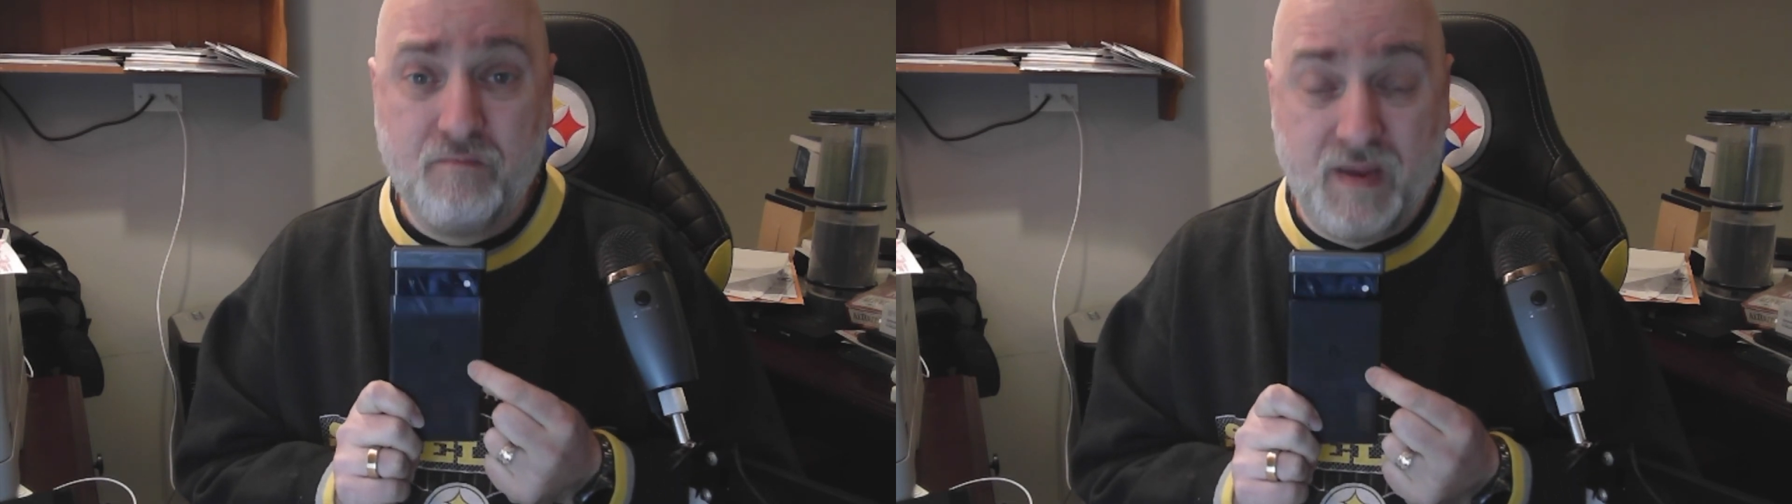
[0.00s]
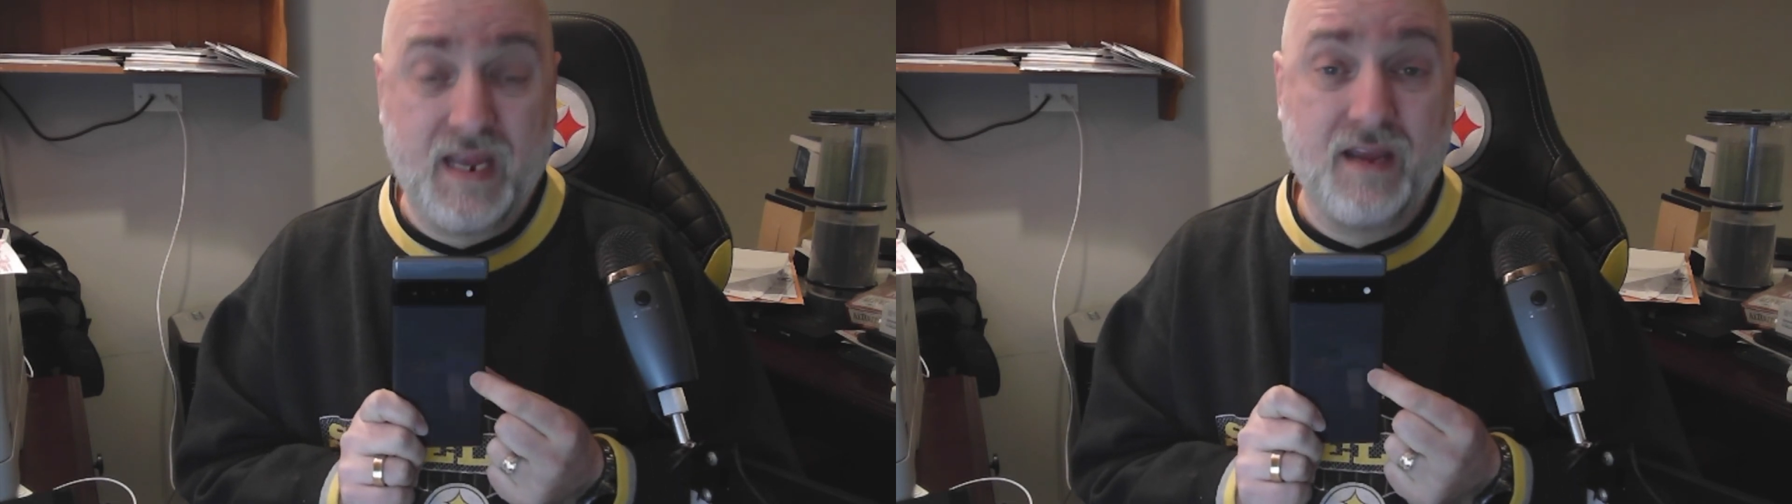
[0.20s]

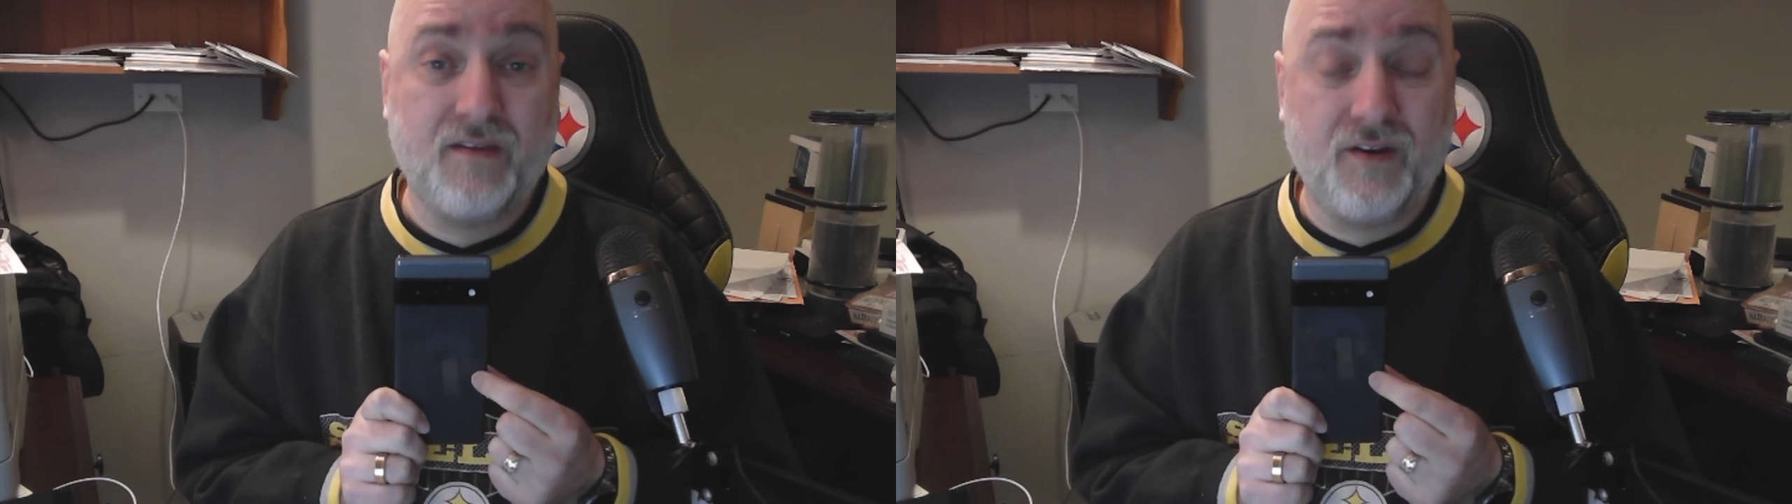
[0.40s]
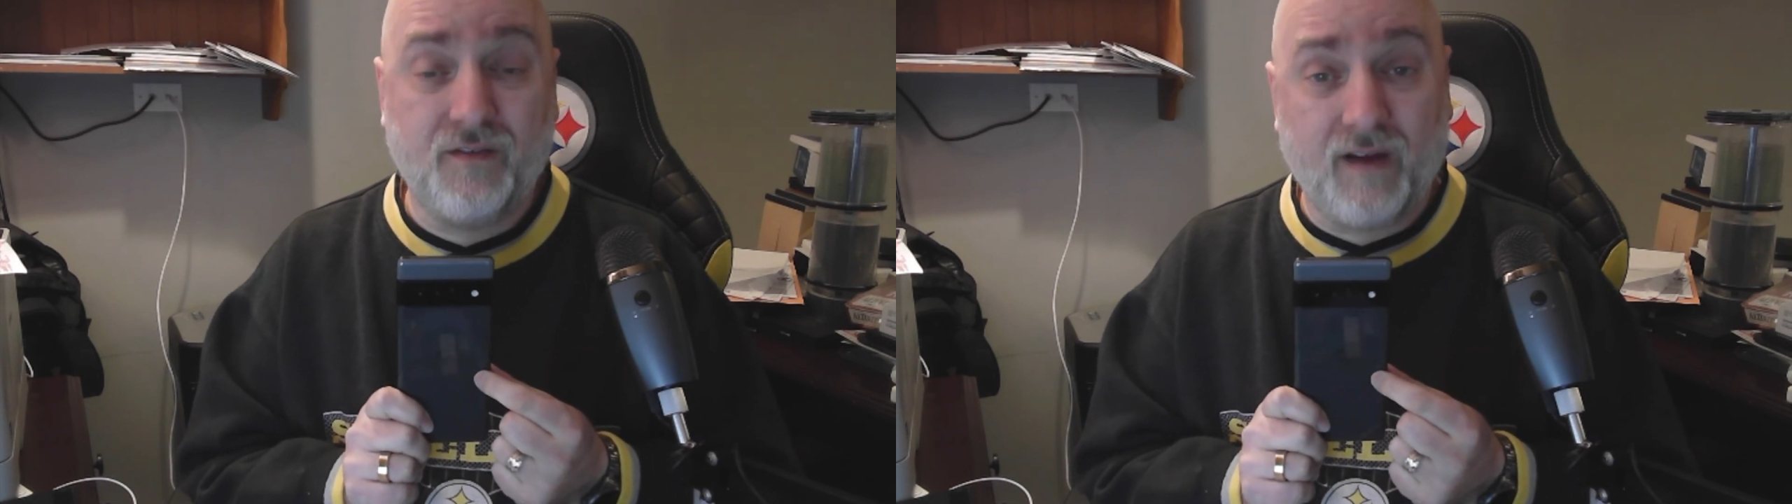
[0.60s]
be
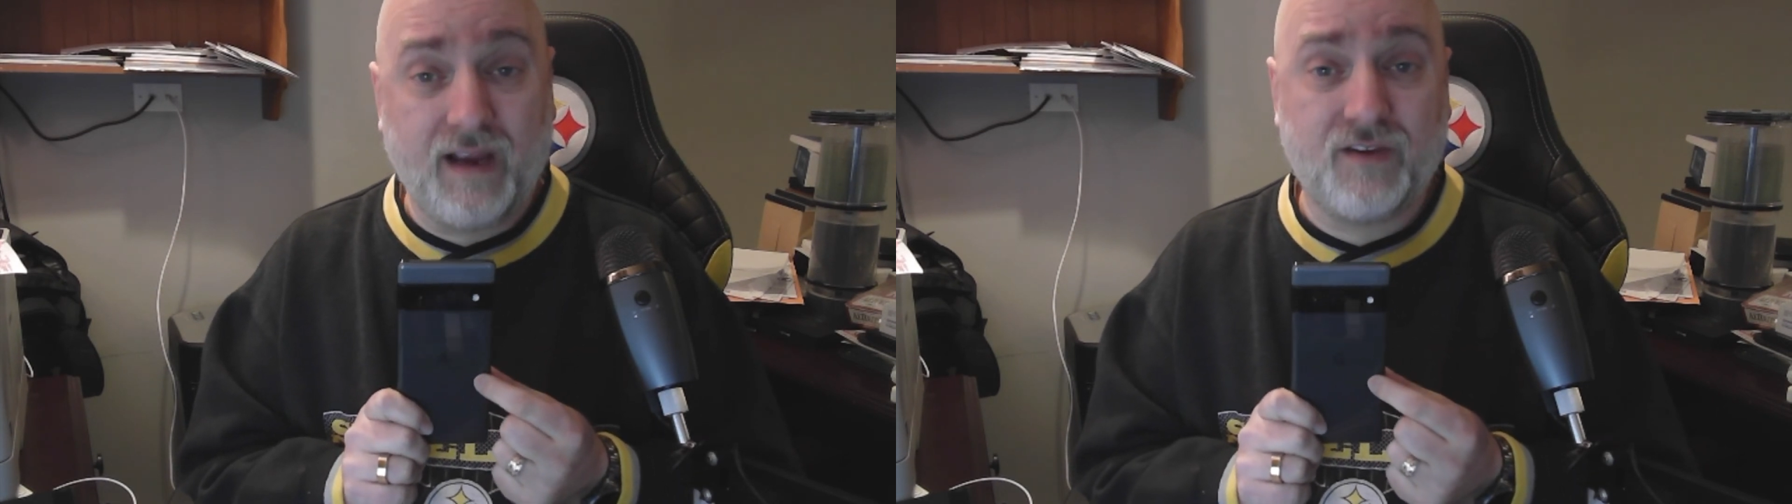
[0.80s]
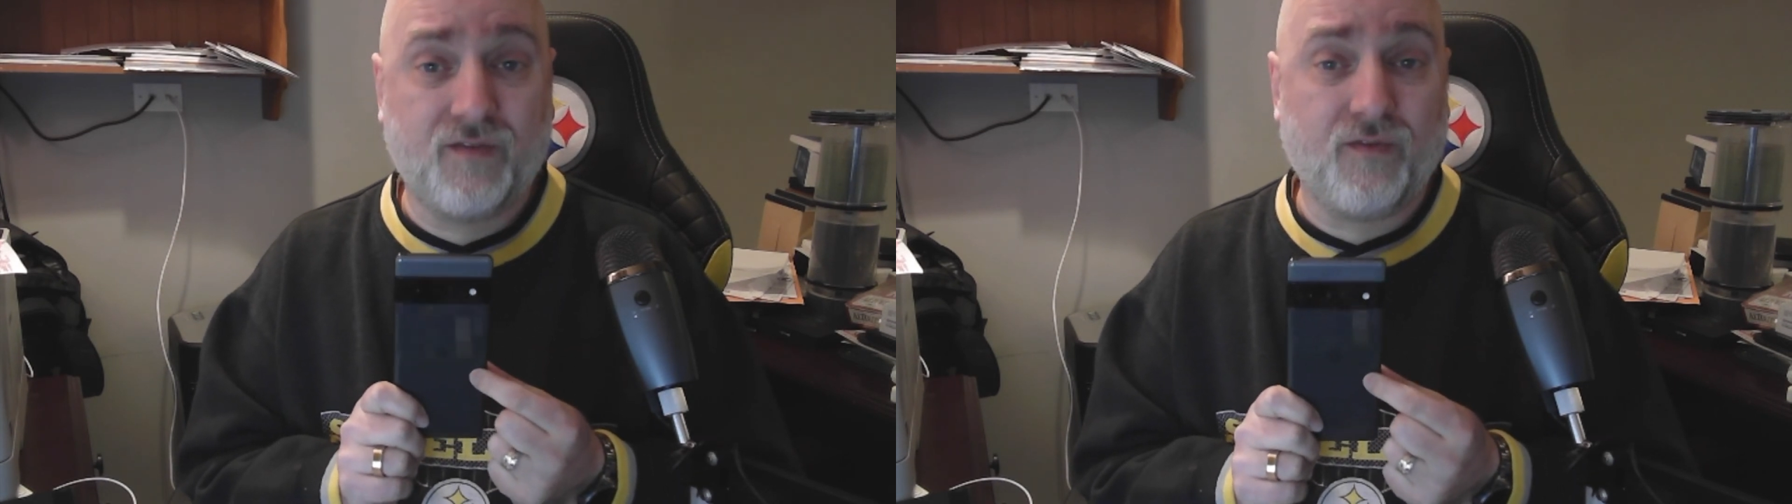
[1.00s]
the
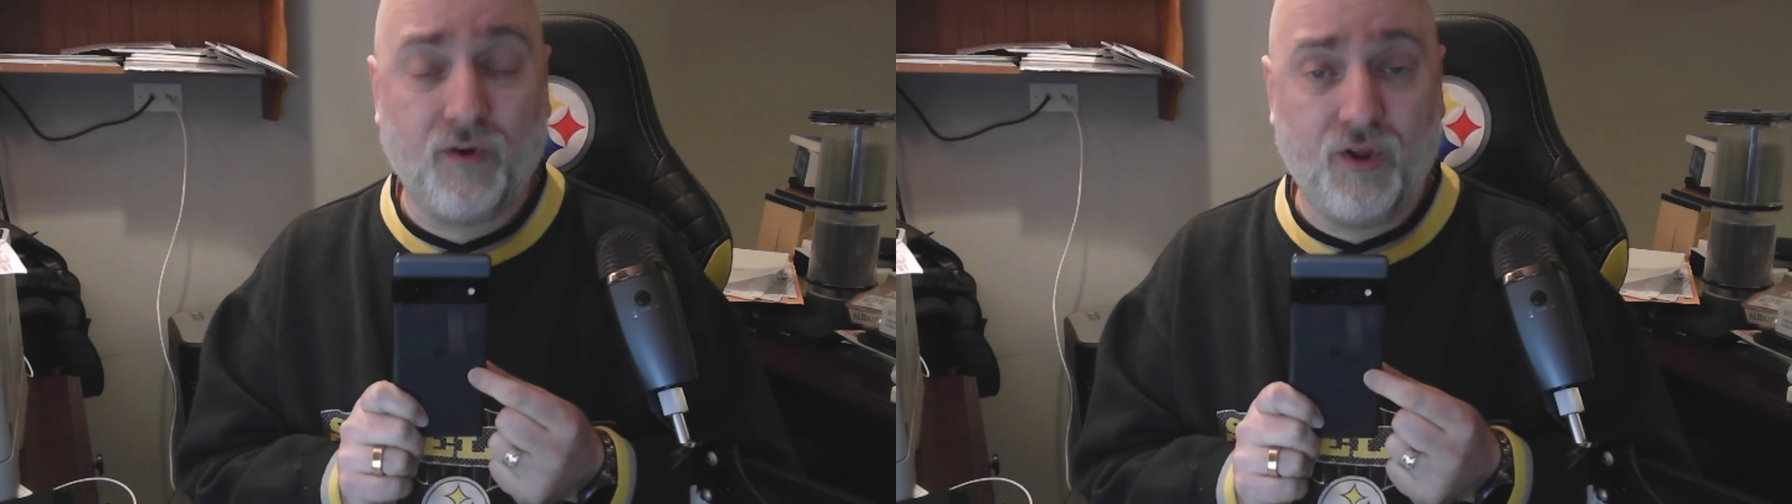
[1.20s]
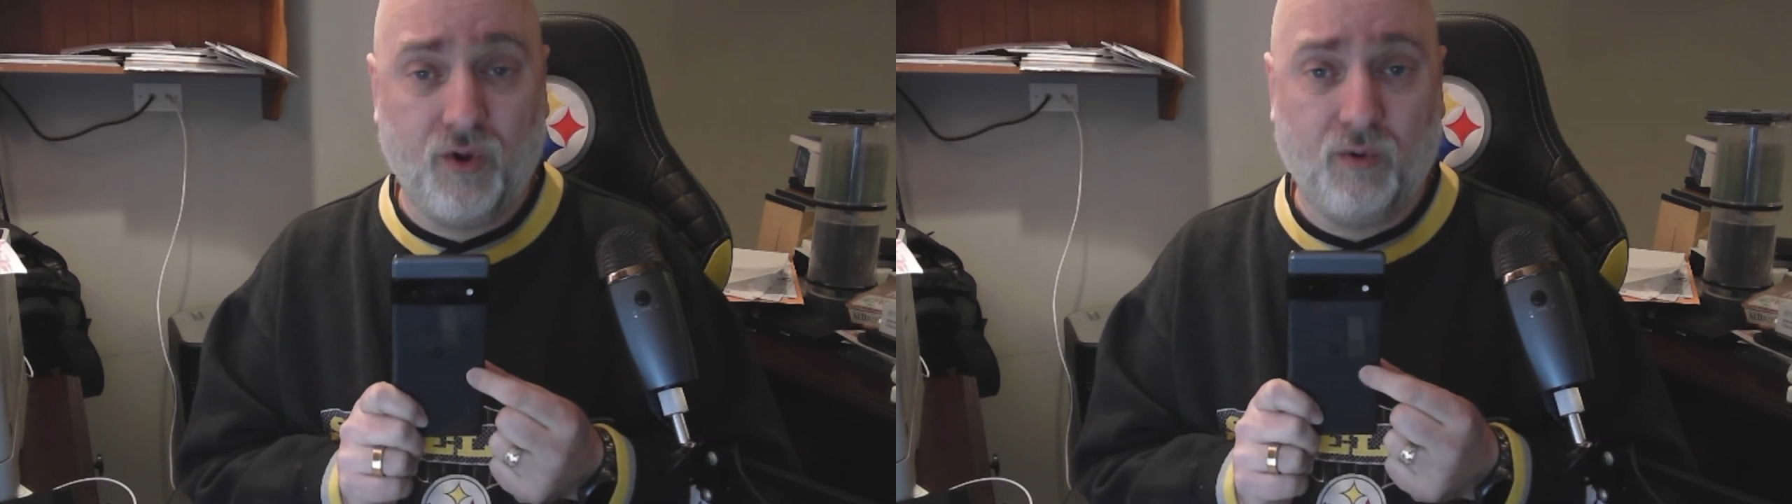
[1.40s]
device for
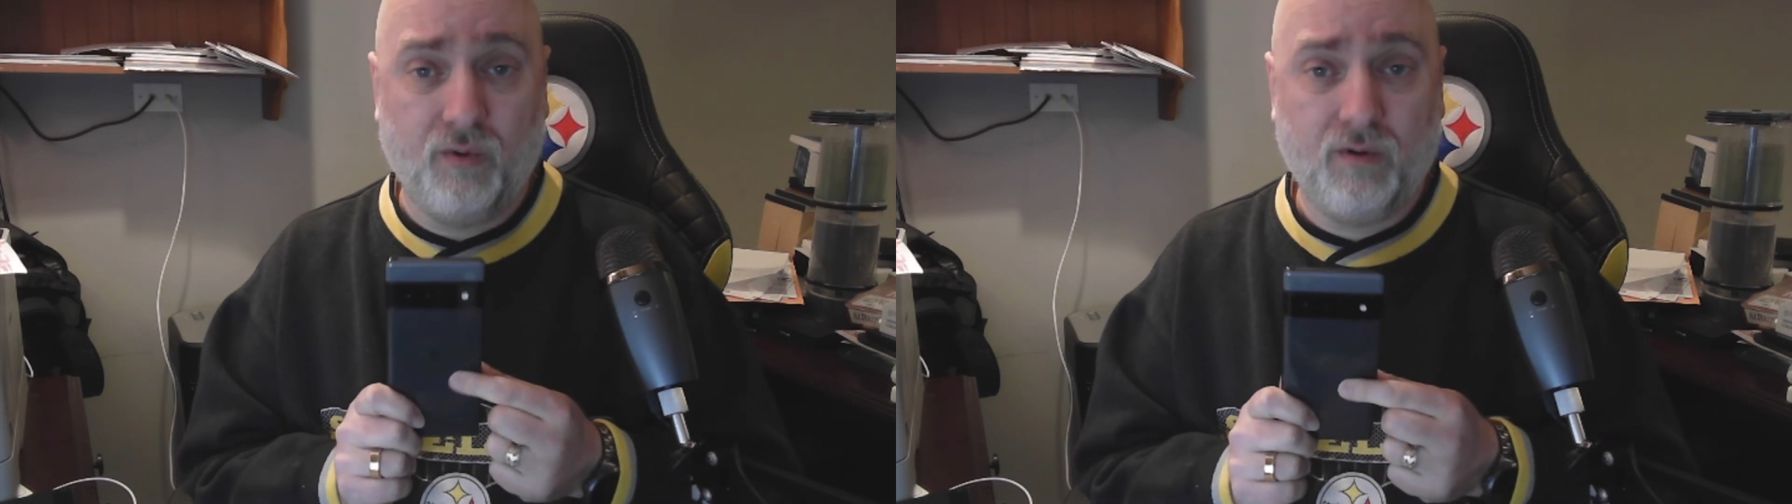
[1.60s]
you.